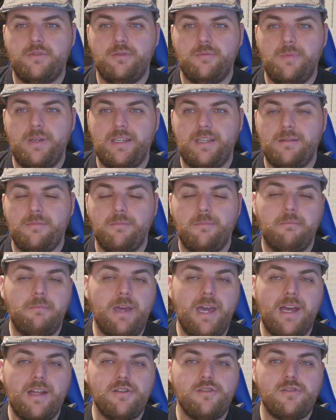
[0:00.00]
to make it
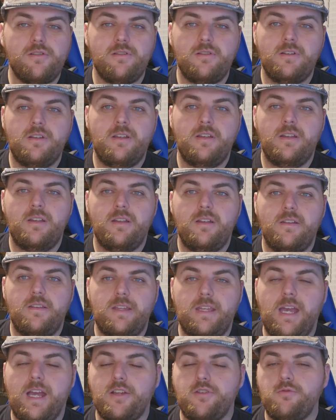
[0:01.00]
match
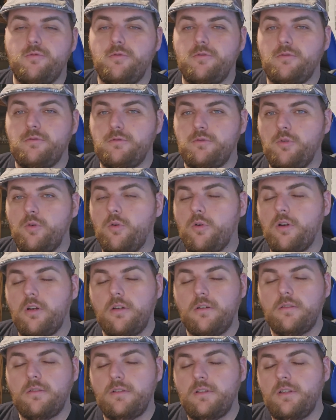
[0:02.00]
the actual
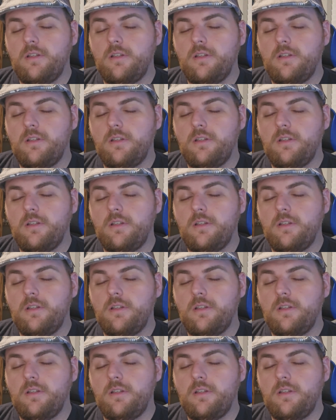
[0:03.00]
lore